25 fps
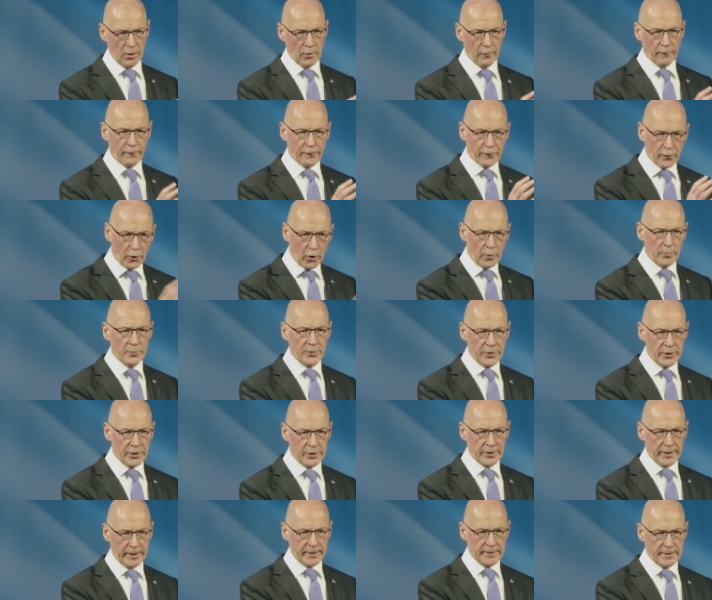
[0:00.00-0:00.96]
from the
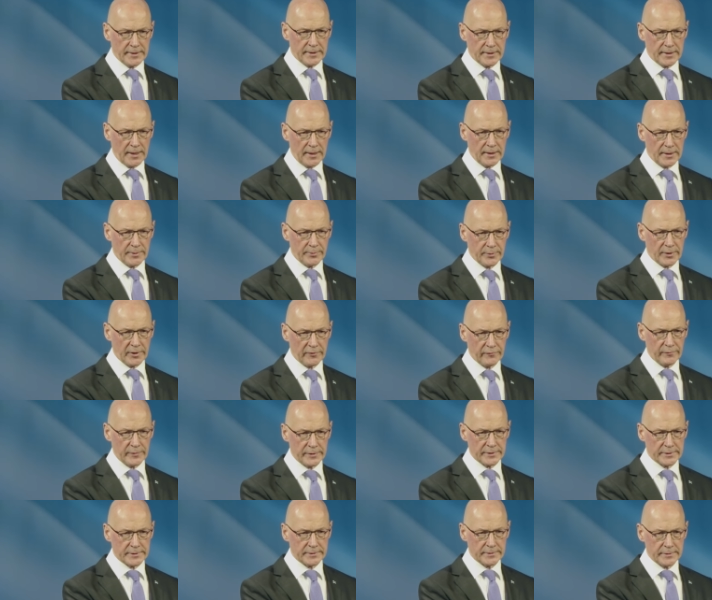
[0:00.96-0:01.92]
United Kingdom
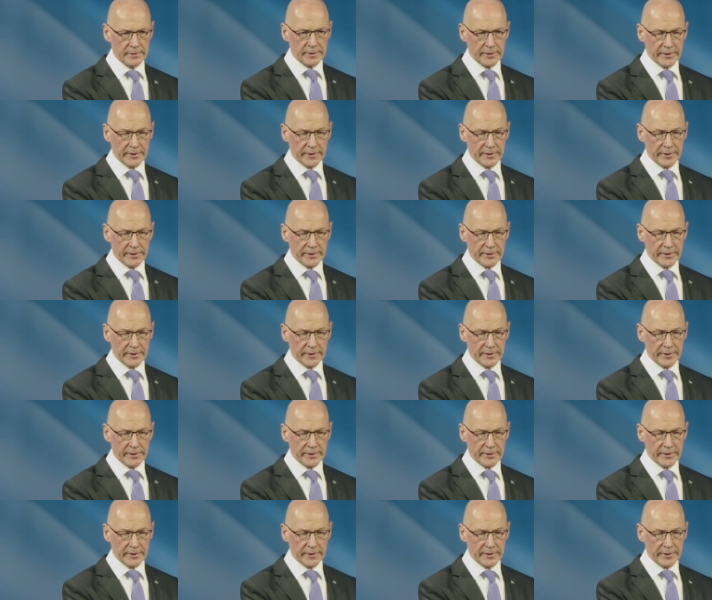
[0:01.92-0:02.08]
government.